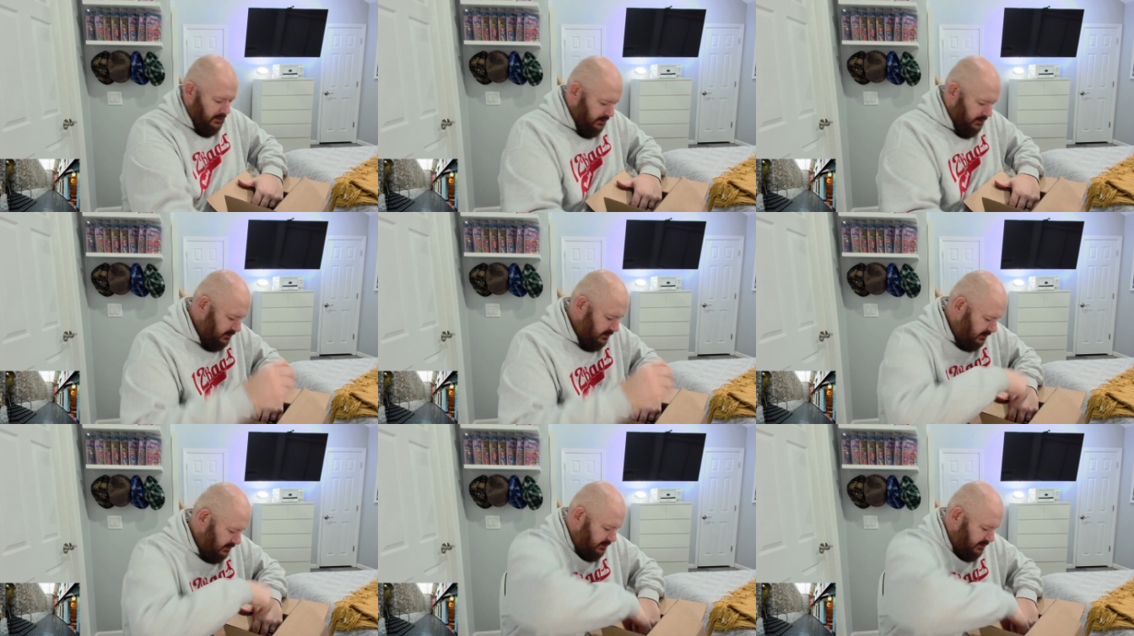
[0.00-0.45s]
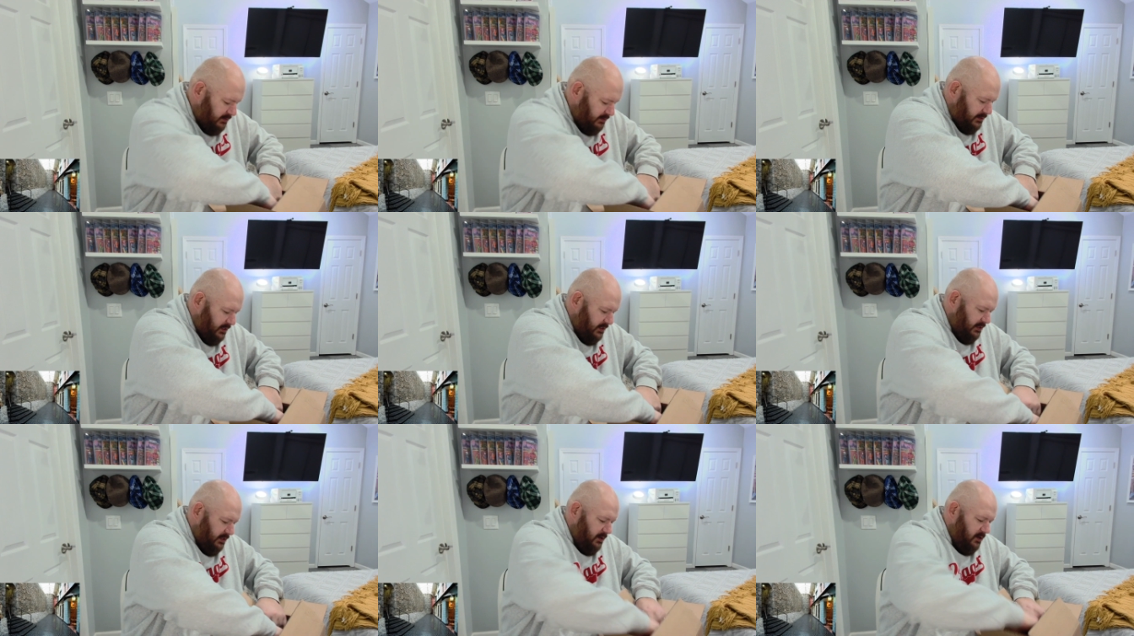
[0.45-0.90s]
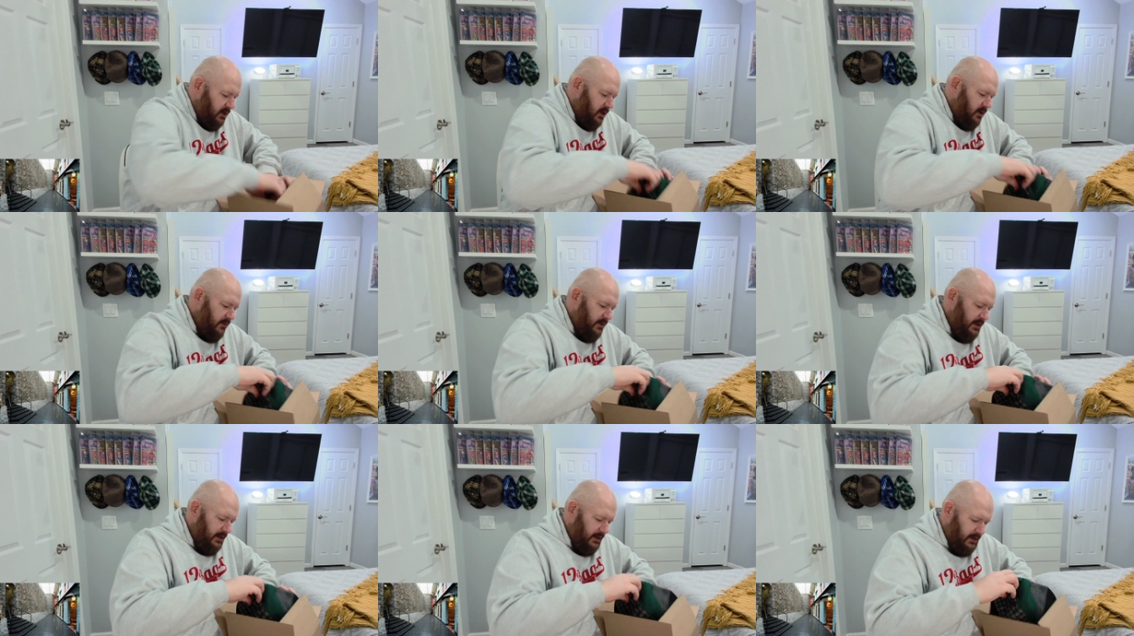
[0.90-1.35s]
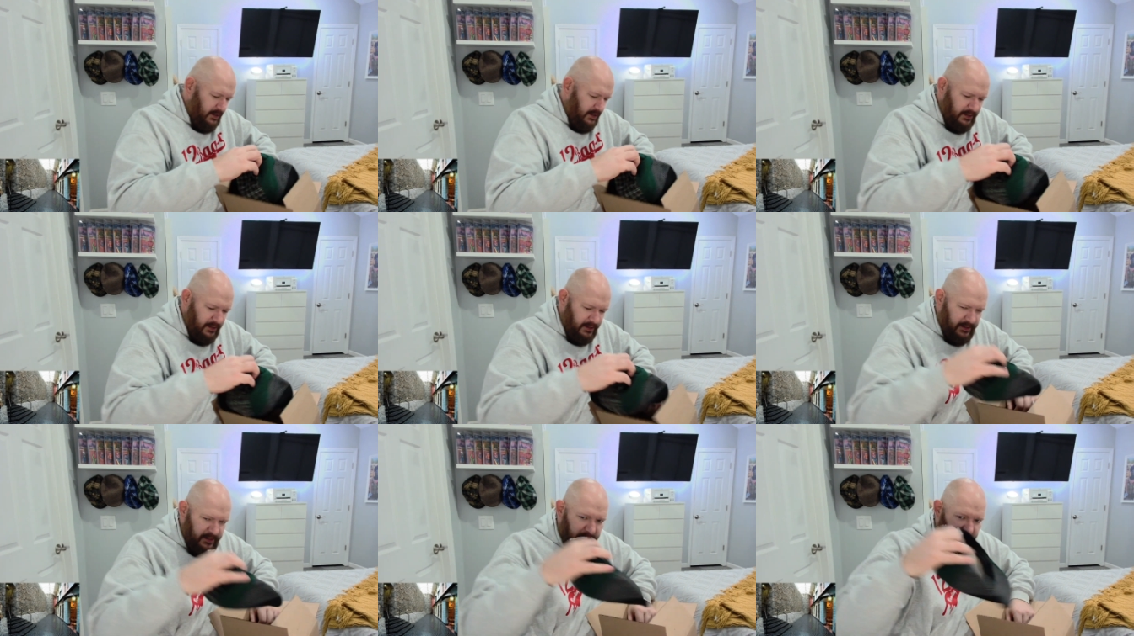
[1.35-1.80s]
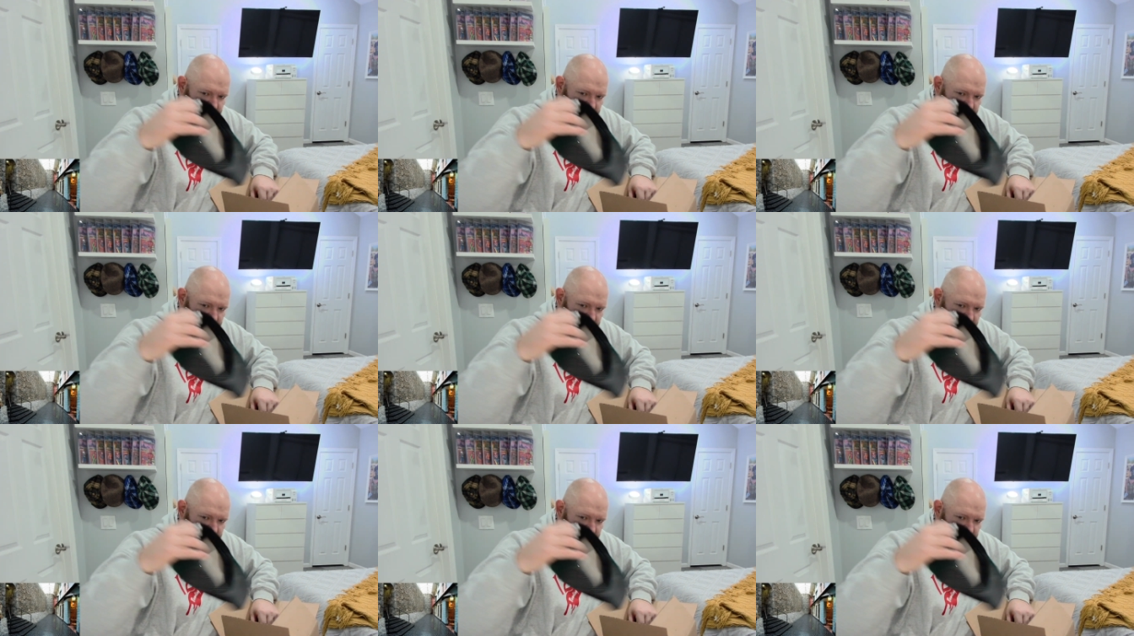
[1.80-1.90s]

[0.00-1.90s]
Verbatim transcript: Let's see, we get the Galway here.